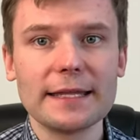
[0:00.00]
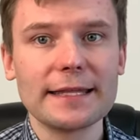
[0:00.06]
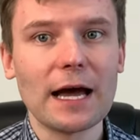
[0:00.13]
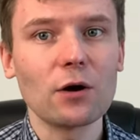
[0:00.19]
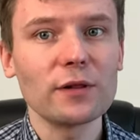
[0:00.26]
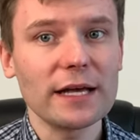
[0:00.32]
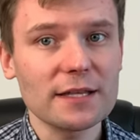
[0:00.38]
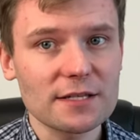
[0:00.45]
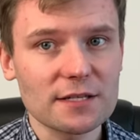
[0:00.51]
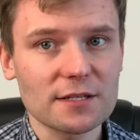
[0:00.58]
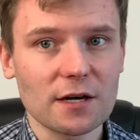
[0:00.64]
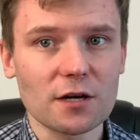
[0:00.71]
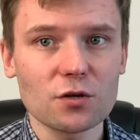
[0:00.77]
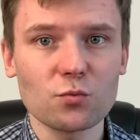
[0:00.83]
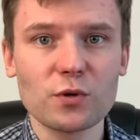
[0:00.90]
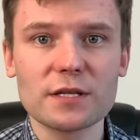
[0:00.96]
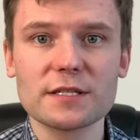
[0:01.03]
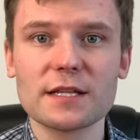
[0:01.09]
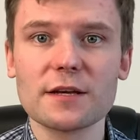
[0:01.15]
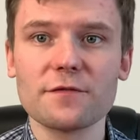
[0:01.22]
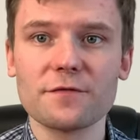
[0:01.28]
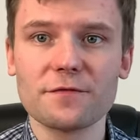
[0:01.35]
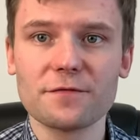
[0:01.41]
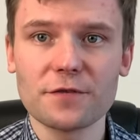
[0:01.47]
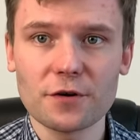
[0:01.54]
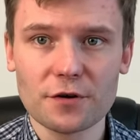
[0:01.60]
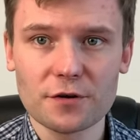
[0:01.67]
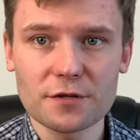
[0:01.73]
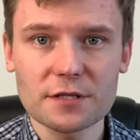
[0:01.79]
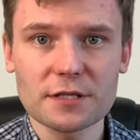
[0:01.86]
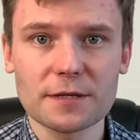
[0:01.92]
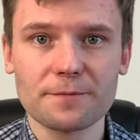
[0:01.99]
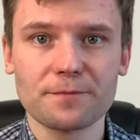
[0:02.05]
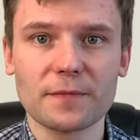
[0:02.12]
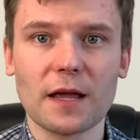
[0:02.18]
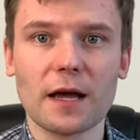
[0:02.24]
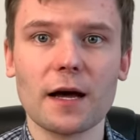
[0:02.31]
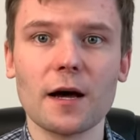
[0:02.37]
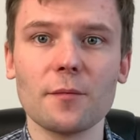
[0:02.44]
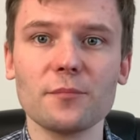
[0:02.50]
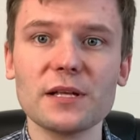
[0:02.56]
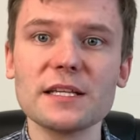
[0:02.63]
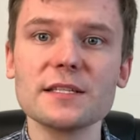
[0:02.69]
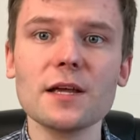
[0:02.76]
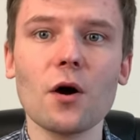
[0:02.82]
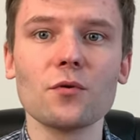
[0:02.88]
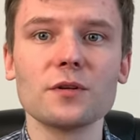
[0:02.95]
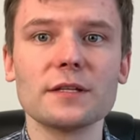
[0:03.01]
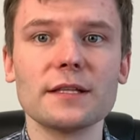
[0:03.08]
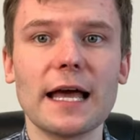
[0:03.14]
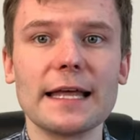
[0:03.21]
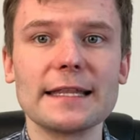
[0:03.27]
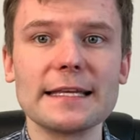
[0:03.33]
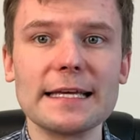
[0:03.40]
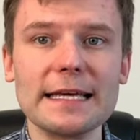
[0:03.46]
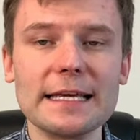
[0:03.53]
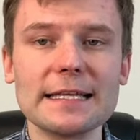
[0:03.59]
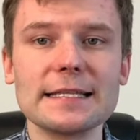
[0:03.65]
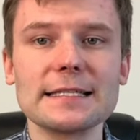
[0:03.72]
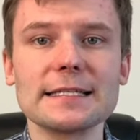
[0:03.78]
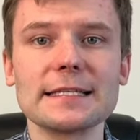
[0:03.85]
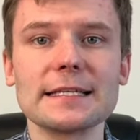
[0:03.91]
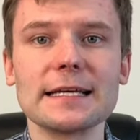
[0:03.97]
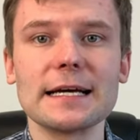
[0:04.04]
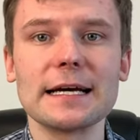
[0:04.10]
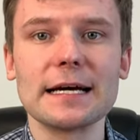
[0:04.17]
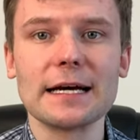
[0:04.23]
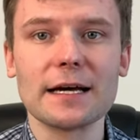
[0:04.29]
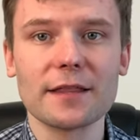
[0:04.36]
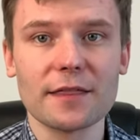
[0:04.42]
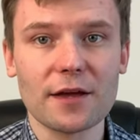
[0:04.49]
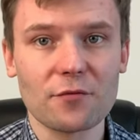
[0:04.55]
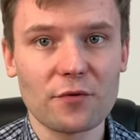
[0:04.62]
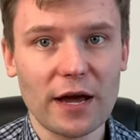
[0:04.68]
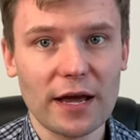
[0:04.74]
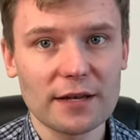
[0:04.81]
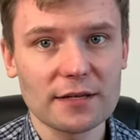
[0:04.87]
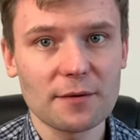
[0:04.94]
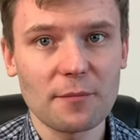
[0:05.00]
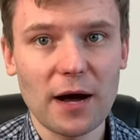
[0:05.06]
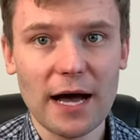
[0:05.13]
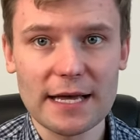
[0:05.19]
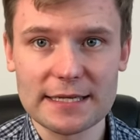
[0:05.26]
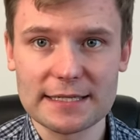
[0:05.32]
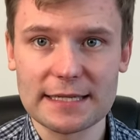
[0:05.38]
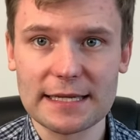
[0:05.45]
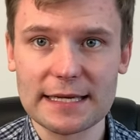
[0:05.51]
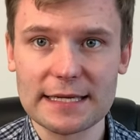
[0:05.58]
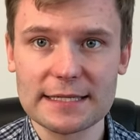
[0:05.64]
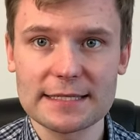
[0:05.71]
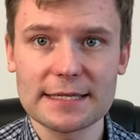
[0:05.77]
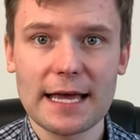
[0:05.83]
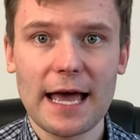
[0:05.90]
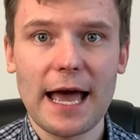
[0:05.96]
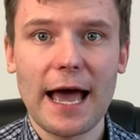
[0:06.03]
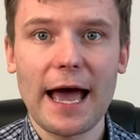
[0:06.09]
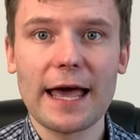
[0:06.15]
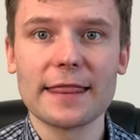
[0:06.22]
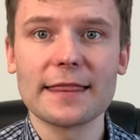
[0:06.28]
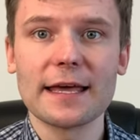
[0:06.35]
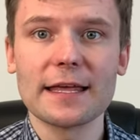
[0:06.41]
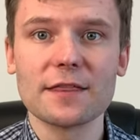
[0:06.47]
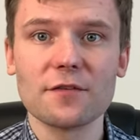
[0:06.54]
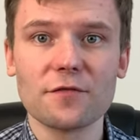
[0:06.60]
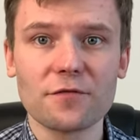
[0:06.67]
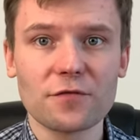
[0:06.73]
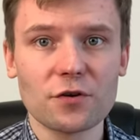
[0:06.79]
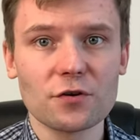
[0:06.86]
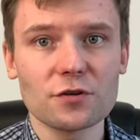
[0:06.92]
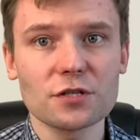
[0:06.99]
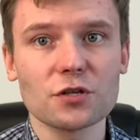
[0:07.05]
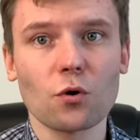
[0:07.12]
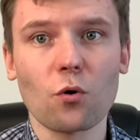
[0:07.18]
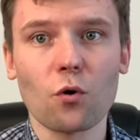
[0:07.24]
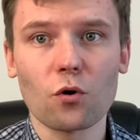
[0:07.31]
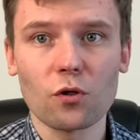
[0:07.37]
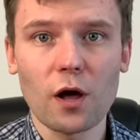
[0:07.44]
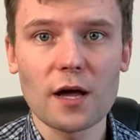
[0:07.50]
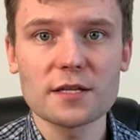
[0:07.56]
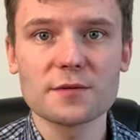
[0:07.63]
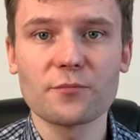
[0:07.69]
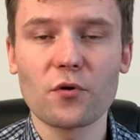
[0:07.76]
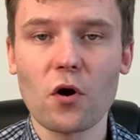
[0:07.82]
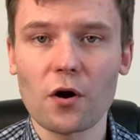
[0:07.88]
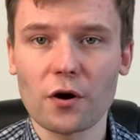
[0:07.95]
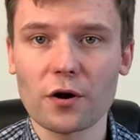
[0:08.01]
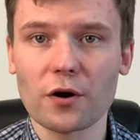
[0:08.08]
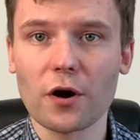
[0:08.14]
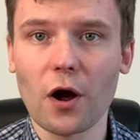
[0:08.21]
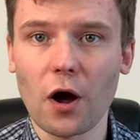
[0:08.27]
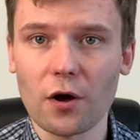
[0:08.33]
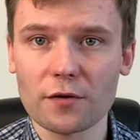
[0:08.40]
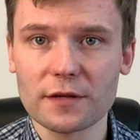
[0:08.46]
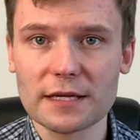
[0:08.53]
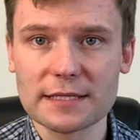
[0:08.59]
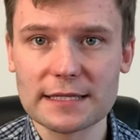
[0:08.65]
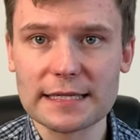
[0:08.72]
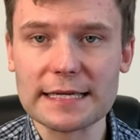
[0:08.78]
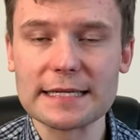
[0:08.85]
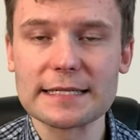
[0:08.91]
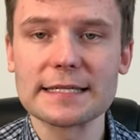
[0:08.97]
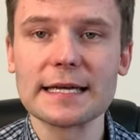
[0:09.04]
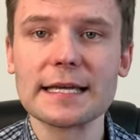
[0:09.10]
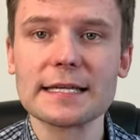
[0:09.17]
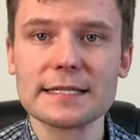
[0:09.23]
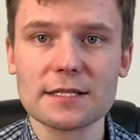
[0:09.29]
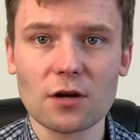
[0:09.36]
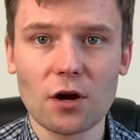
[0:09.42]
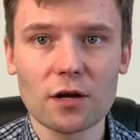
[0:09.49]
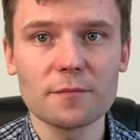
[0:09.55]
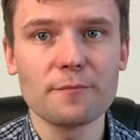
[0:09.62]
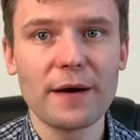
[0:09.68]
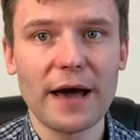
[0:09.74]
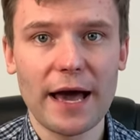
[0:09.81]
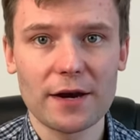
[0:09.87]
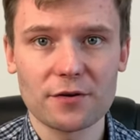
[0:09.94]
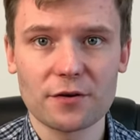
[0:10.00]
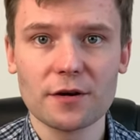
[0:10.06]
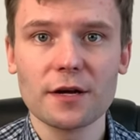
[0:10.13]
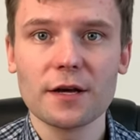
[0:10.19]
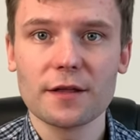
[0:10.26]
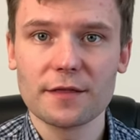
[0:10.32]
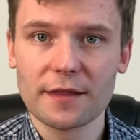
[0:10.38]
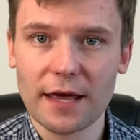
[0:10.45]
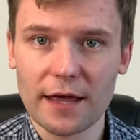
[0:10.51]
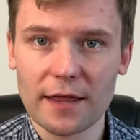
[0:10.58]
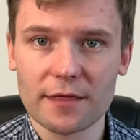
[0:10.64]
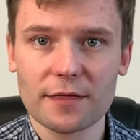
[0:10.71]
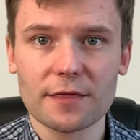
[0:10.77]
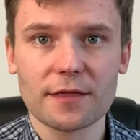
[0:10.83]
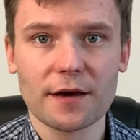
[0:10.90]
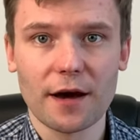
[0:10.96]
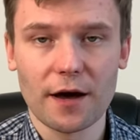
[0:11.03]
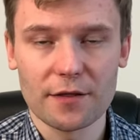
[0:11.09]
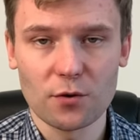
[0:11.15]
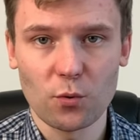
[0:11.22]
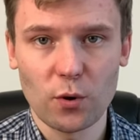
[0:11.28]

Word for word: Now let's start with the first uh, please note that it's uh, the randomized list and that the first or last broker on this list is not better than the other